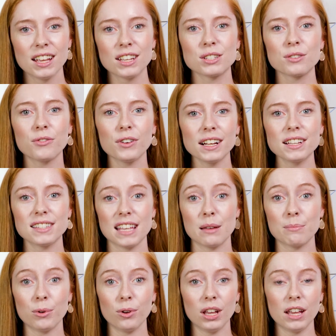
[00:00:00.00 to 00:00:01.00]
So for
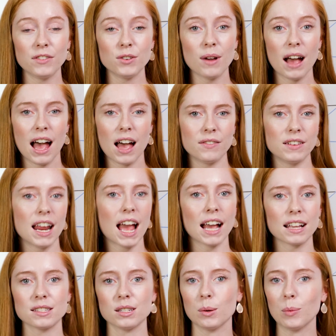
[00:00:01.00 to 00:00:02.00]
example, if you have an
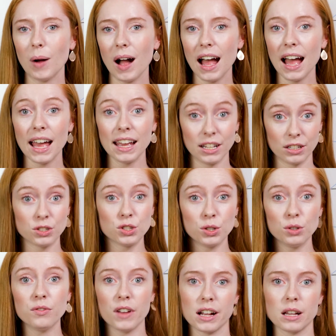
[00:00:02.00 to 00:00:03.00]
x and a y,
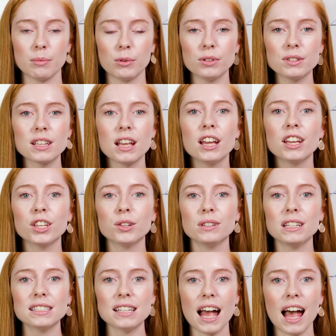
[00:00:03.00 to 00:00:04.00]
two variables, you
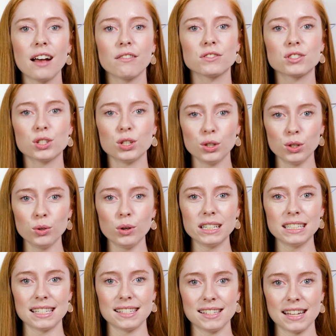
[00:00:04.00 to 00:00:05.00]
need to have two
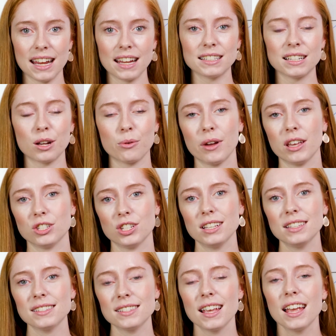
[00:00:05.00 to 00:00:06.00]
distinct
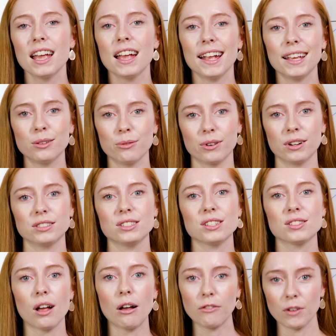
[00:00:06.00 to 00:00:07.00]
equations in order to
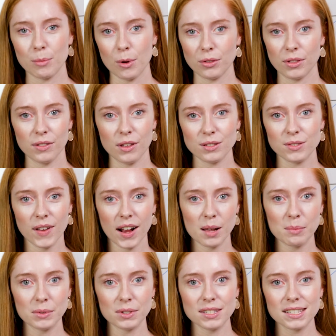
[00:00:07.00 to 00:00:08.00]
solve for both of those
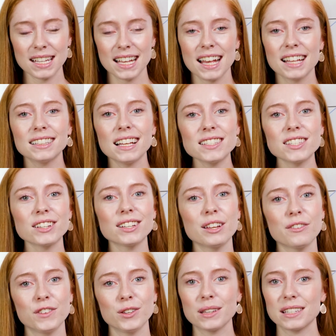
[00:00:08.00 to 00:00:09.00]
variables. Let's look at
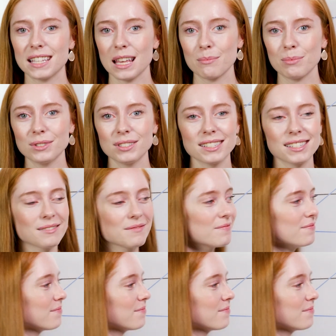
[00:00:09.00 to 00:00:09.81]
a few examples.